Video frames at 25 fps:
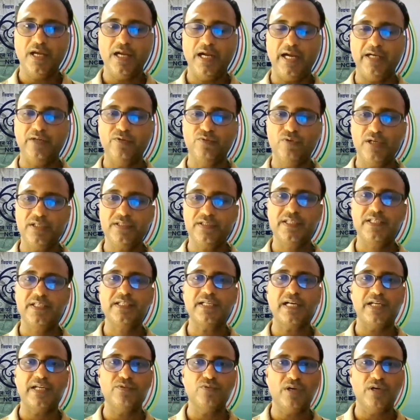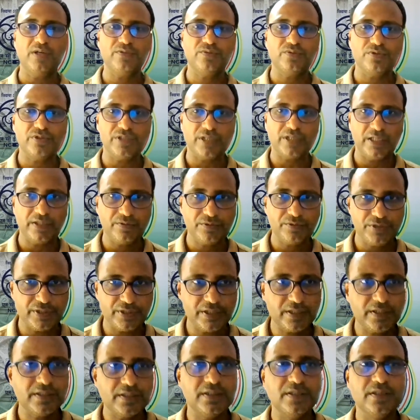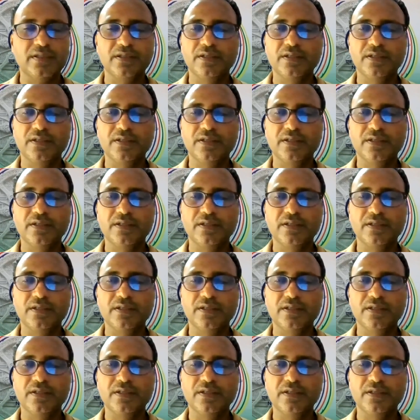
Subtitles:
And one thing I want to tell you here,